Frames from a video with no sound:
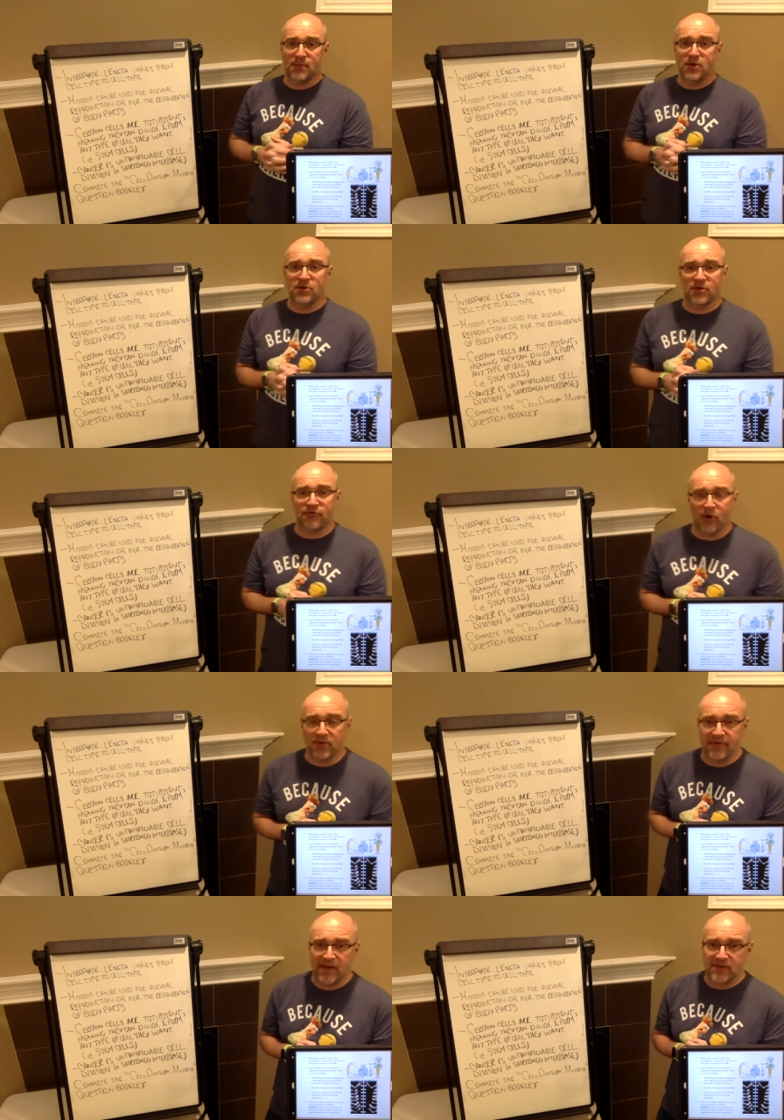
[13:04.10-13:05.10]
can be used as
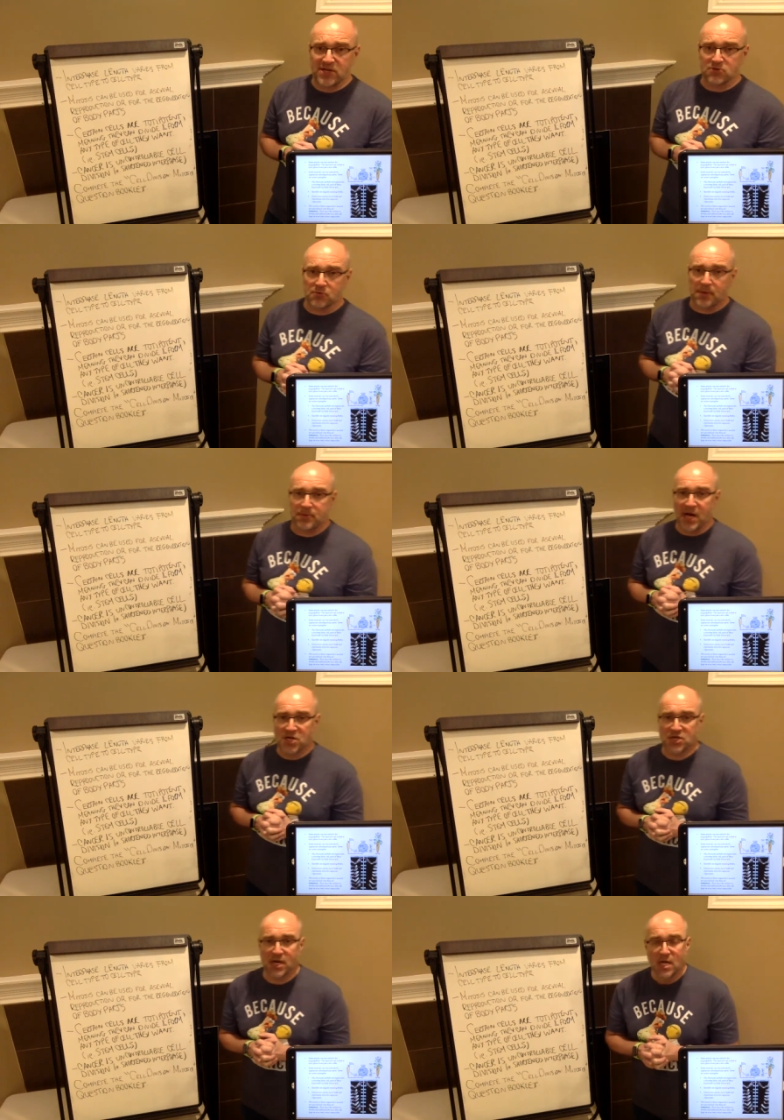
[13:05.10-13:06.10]
forms of asexual
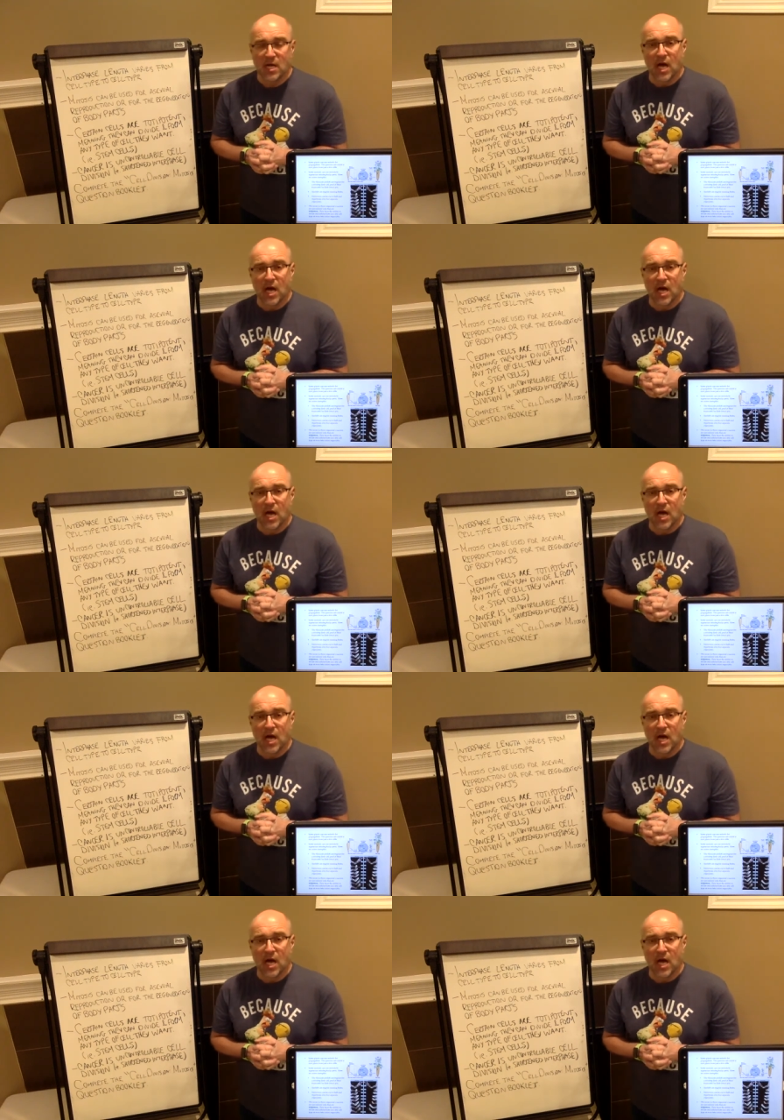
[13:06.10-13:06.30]
reproduction.